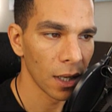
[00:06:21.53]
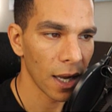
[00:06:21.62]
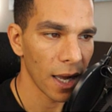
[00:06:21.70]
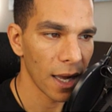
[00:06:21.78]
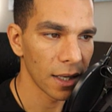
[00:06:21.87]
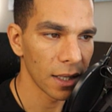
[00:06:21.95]

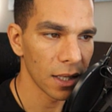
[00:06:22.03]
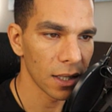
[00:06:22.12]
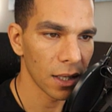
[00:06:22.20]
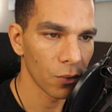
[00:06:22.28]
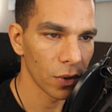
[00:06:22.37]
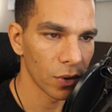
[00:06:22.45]
And
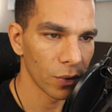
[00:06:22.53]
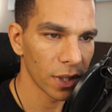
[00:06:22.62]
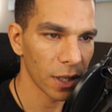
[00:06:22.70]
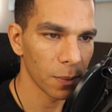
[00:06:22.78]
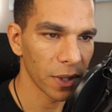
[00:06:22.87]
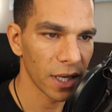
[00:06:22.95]
here when we
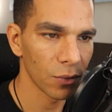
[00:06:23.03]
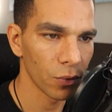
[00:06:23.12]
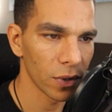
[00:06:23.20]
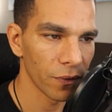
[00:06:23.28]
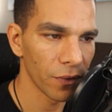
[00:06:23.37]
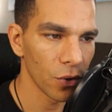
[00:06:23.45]
click play and
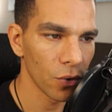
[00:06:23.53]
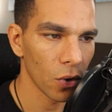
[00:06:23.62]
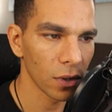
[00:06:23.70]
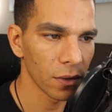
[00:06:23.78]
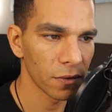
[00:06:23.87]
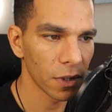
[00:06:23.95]
we view
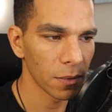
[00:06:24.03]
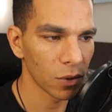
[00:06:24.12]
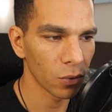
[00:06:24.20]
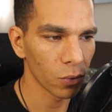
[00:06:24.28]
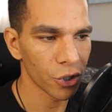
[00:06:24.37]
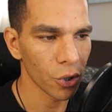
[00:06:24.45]
all of them, it
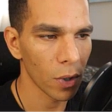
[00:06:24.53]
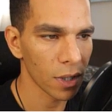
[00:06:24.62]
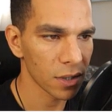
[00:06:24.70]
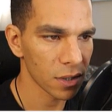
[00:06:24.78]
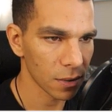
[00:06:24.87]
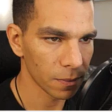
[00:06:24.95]
will show
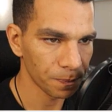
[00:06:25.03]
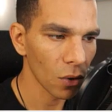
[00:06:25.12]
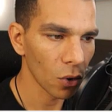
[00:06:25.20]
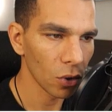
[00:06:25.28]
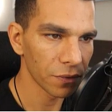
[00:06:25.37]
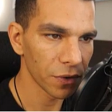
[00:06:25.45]
us
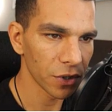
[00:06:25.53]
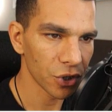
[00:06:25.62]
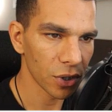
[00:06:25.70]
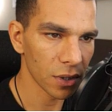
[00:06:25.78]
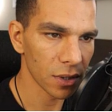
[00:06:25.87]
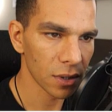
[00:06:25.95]
all the
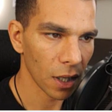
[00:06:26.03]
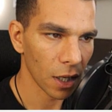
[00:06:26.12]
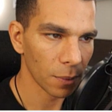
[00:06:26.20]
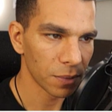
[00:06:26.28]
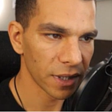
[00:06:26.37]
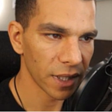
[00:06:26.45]
features
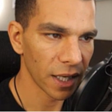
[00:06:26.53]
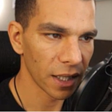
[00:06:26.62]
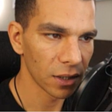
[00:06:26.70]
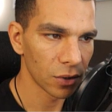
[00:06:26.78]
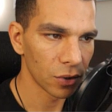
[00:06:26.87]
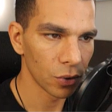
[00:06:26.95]
up till the
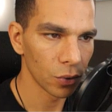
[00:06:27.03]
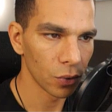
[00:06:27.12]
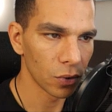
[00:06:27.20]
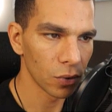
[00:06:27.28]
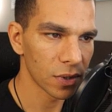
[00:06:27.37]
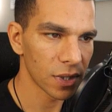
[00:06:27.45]
end to
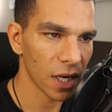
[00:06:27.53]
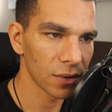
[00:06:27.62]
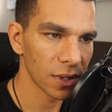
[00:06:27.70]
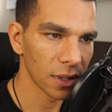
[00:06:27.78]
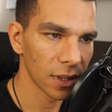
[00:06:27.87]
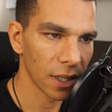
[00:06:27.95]

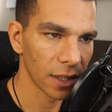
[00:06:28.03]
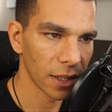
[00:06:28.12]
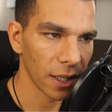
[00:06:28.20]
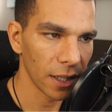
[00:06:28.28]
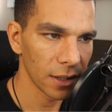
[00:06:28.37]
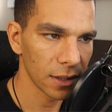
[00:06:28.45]

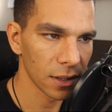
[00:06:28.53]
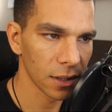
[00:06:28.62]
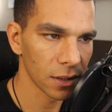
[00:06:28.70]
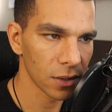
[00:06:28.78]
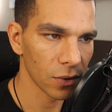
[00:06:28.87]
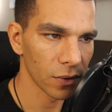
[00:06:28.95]
2008.
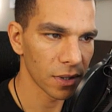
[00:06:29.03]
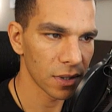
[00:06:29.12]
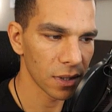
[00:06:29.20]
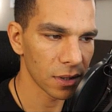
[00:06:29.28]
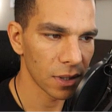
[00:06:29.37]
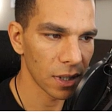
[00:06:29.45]
So this
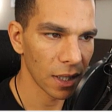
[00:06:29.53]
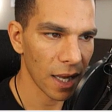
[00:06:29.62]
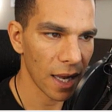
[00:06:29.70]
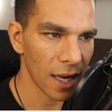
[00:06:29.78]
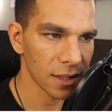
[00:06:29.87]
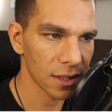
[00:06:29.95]
is the
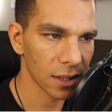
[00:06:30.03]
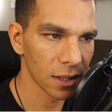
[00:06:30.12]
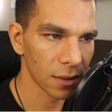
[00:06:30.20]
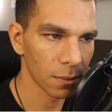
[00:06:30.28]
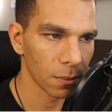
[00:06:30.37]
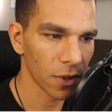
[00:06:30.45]
last
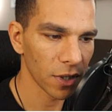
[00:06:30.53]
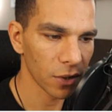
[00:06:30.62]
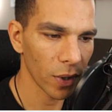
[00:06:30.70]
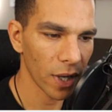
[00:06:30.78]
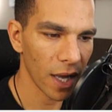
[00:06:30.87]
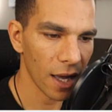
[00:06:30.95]
month
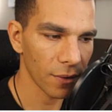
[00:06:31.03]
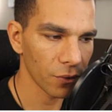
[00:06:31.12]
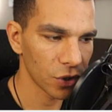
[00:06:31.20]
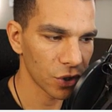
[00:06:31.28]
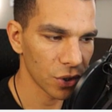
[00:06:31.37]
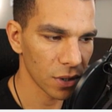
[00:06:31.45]
we have,
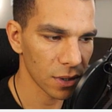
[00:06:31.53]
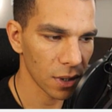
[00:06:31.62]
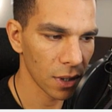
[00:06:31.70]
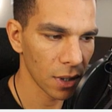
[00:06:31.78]
which is